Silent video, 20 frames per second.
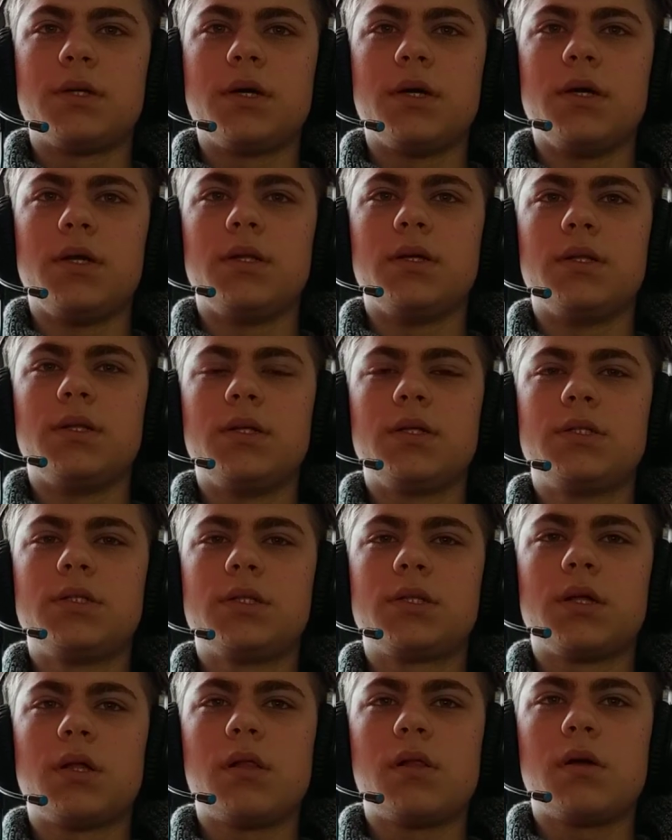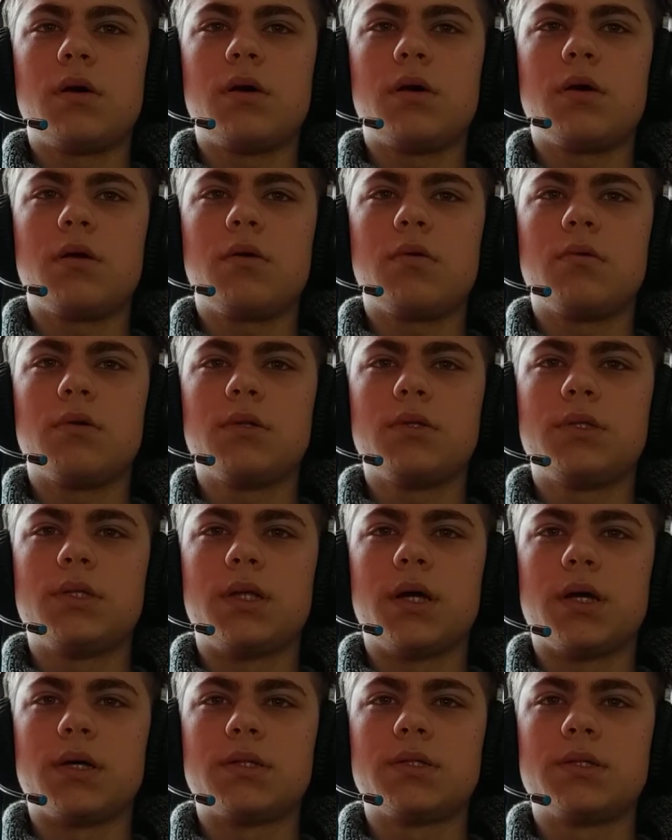in a digital
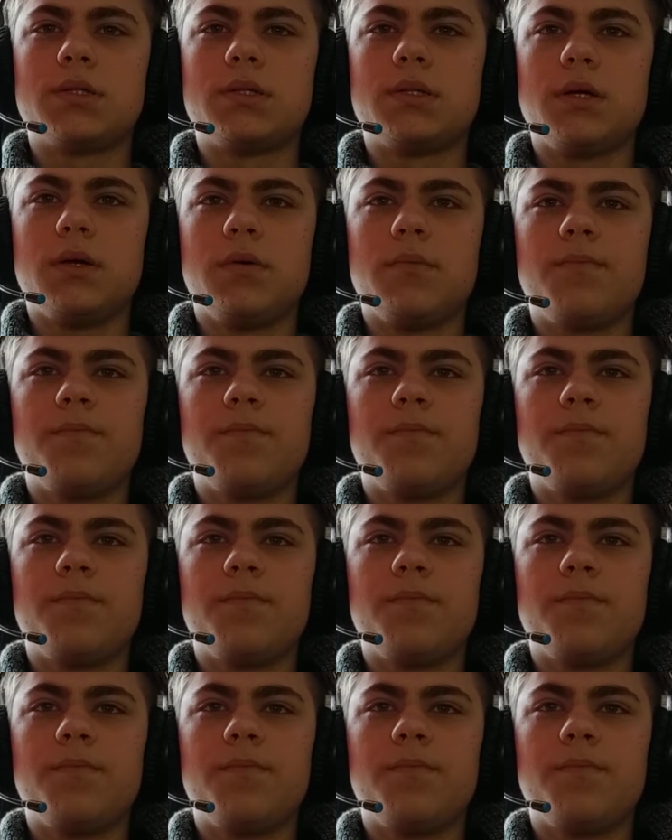context.